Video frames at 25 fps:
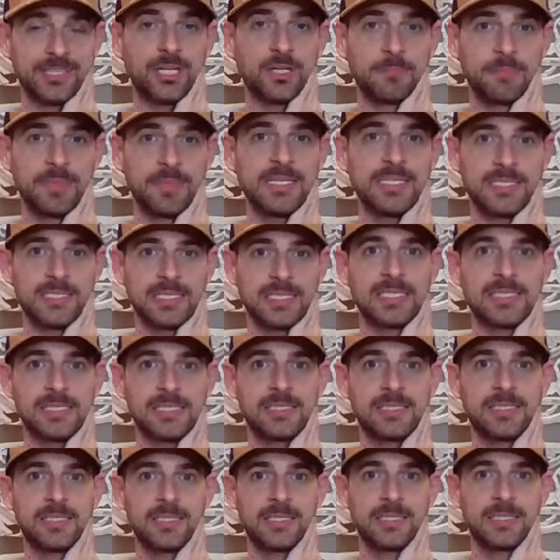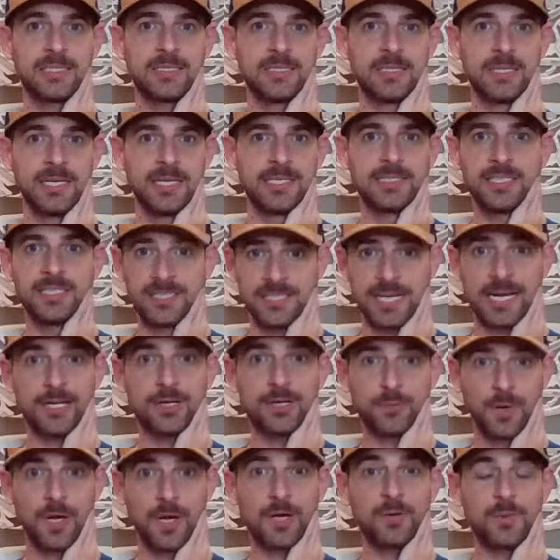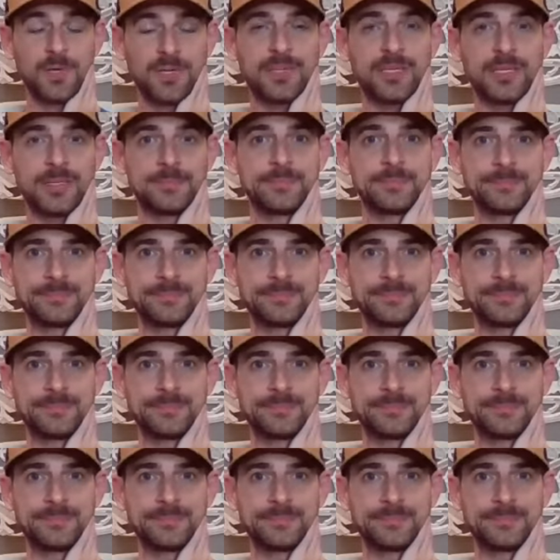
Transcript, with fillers: their business and decide to run with it.